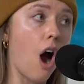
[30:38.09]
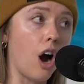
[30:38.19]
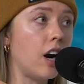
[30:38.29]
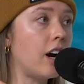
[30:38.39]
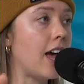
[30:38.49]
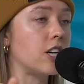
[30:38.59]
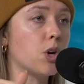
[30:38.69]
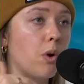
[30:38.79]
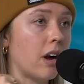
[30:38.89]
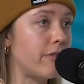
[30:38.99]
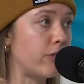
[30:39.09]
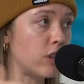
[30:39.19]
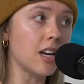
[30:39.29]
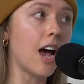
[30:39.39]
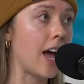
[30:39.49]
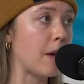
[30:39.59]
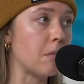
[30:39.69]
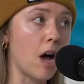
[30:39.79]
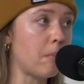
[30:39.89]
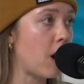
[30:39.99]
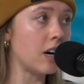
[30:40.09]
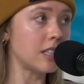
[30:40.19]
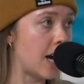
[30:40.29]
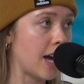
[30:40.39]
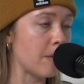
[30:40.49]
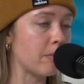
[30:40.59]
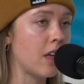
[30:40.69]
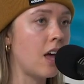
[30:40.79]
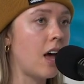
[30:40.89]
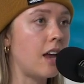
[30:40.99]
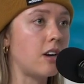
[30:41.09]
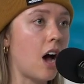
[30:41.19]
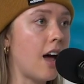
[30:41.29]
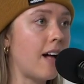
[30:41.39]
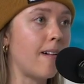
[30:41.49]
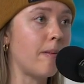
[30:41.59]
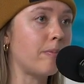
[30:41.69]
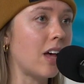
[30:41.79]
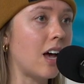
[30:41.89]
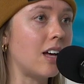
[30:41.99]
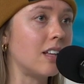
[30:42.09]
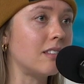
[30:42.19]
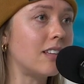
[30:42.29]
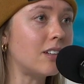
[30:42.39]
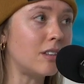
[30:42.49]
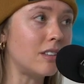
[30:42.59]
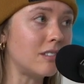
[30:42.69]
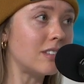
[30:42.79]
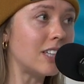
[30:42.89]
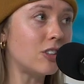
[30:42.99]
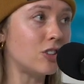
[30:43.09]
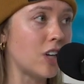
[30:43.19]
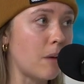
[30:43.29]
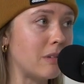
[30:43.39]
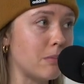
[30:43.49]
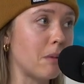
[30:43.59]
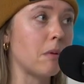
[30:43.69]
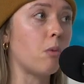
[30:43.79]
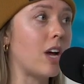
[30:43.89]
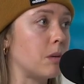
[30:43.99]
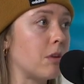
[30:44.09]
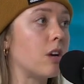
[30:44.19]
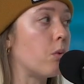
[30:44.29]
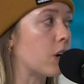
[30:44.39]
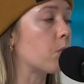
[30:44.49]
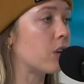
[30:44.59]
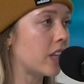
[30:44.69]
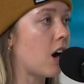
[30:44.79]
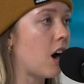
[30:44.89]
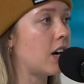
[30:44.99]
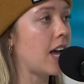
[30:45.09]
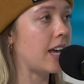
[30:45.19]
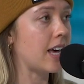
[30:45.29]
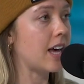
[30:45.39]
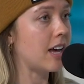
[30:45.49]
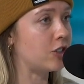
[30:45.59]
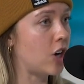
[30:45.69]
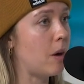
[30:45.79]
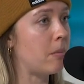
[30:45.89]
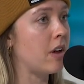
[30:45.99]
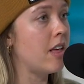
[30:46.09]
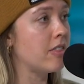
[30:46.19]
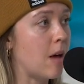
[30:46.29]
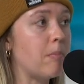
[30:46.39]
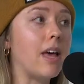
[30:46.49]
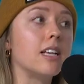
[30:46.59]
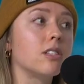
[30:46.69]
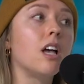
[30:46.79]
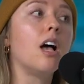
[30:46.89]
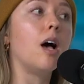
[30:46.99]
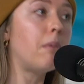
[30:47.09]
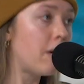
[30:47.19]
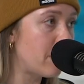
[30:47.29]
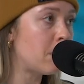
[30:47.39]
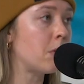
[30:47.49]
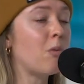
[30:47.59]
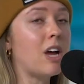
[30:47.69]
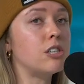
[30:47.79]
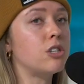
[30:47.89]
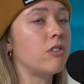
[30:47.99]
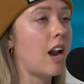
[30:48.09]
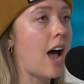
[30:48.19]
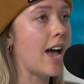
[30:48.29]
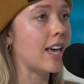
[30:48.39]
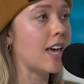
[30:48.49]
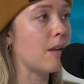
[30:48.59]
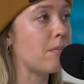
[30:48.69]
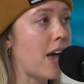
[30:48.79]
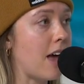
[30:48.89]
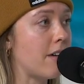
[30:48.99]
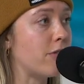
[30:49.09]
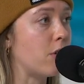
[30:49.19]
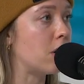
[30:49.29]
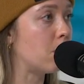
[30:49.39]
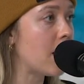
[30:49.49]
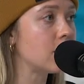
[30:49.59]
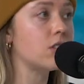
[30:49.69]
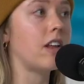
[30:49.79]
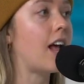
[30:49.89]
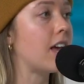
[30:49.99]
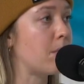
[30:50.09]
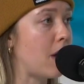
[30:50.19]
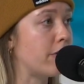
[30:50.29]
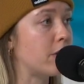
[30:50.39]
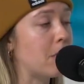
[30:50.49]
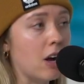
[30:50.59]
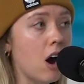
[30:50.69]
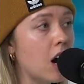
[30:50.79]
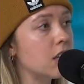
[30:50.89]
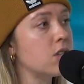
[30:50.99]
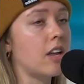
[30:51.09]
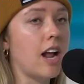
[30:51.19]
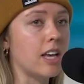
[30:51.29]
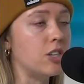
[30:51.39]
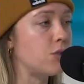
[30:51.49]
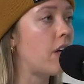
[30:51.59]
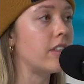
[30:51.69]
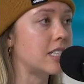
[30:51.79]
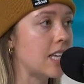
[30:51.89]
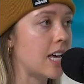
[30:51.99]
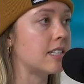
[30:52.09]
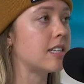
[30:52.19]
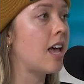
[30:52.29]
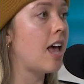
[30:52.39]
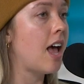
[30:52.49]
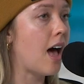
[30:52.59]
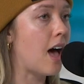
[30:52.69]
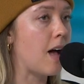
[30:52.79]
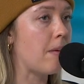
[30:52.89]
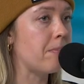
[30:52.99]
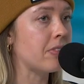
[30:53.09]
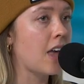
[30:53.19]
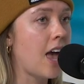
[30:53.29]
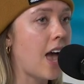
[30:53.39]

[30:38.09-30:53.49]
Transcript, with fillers: hard and to work full time, yeah. not part time, not a, a little little job that's minimum wage. I'm going to work really hard and get a job that pays above minimum wage so that I can pay for rent, so that I can pay for my car, so that I can do all these things. Yeah. Um,